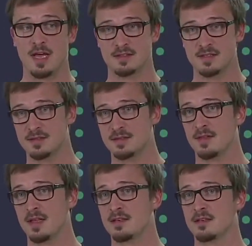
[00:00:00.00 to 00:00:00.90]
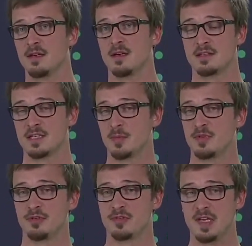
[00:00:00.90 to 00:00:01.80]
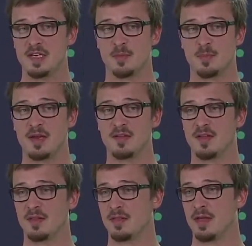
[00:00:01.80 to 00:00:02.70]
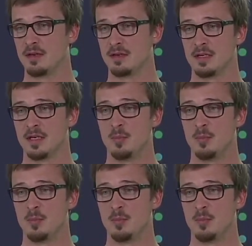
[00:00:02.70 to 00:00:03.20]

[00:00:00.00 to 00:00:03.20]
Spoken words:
access that time series database and then